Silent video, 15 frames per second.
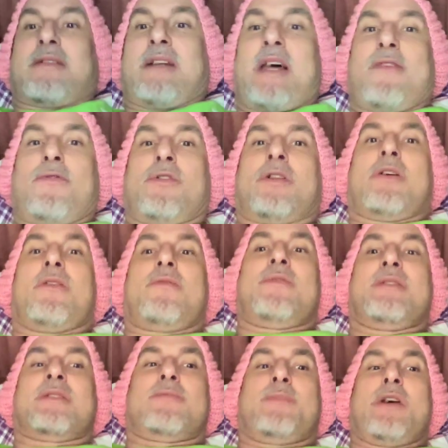level of
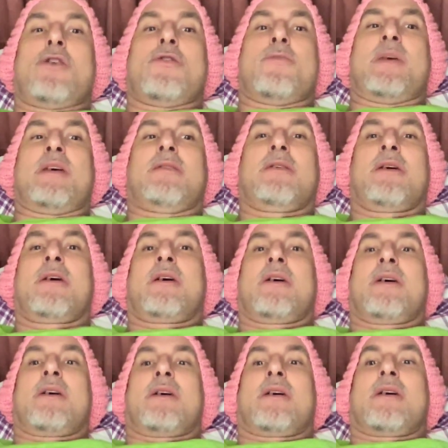this pyramid,
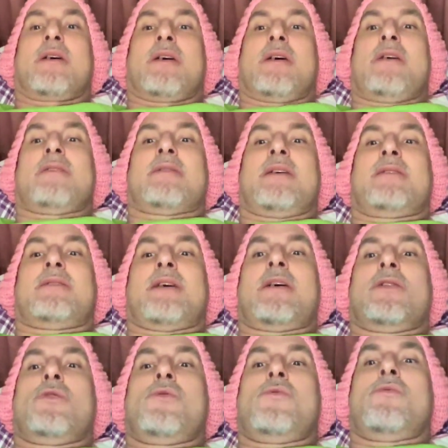is I
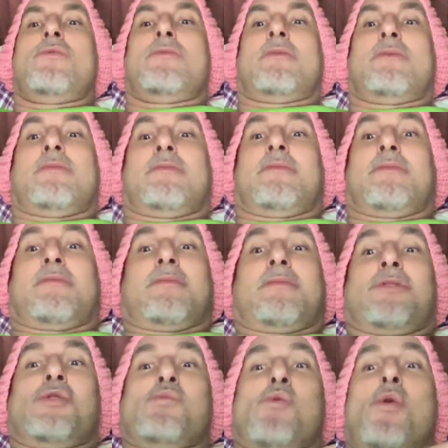tell you,
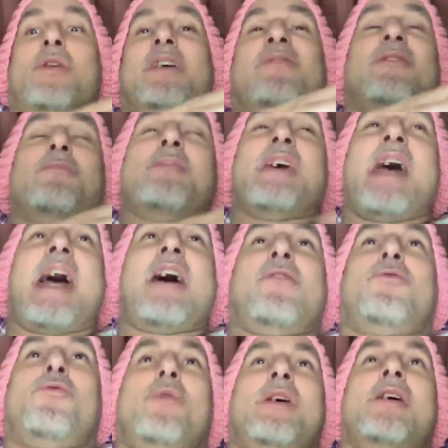you won't even be
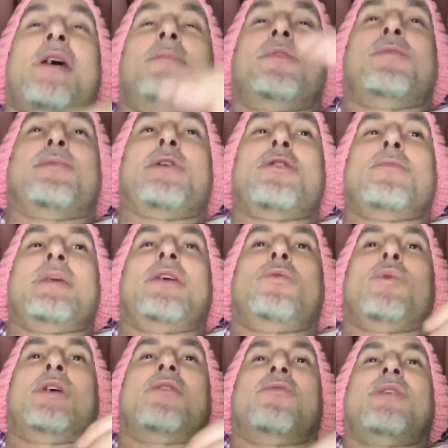halfway up the pyramid
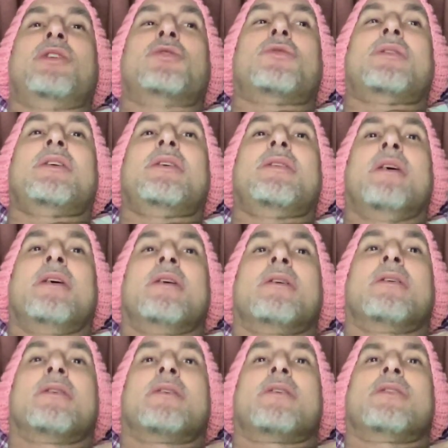when eventually
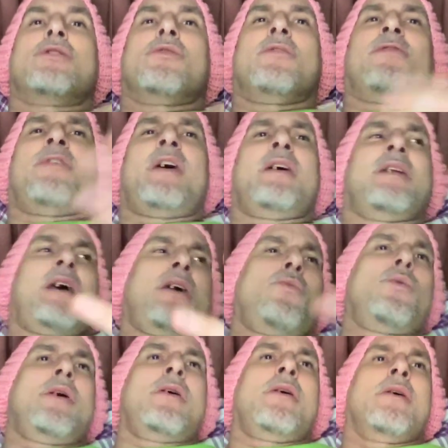you'll find, hey,
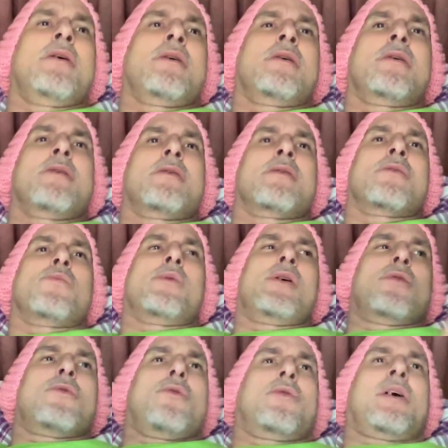we
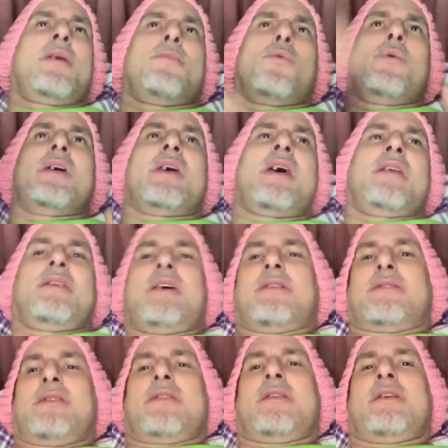are okay, but we can't get
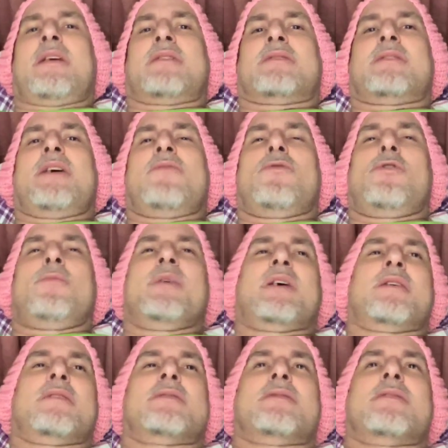to the next level
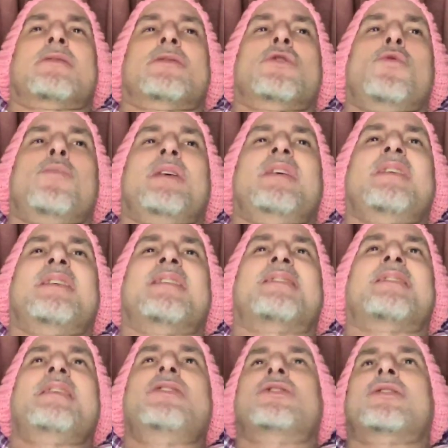because there's nobody to
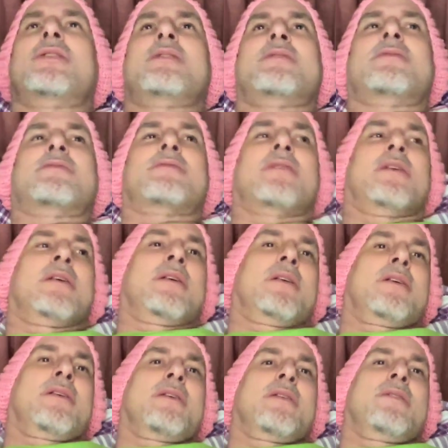teach us
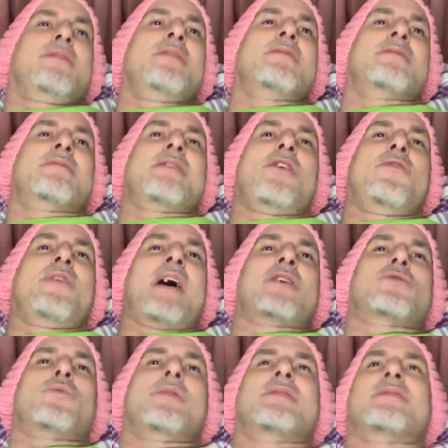these
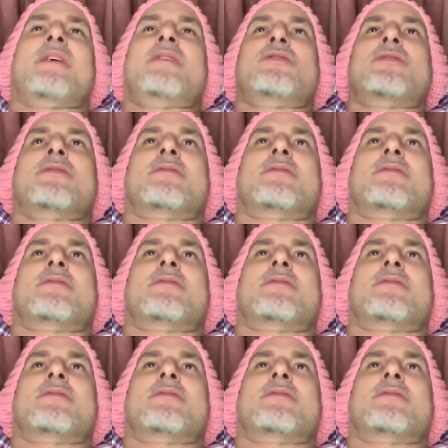self-actualization